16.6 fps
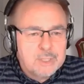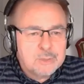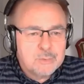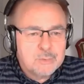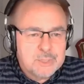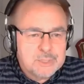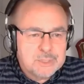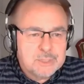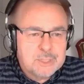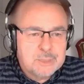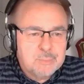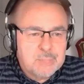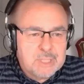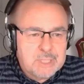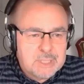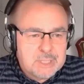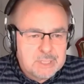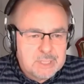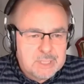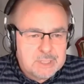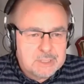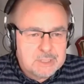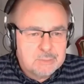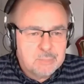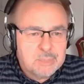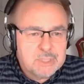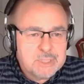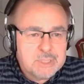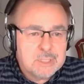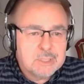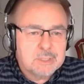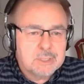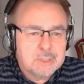interested in being connected,
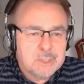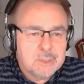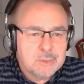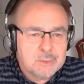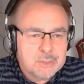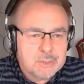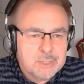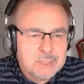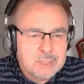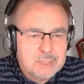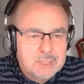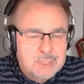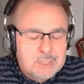particularly locally.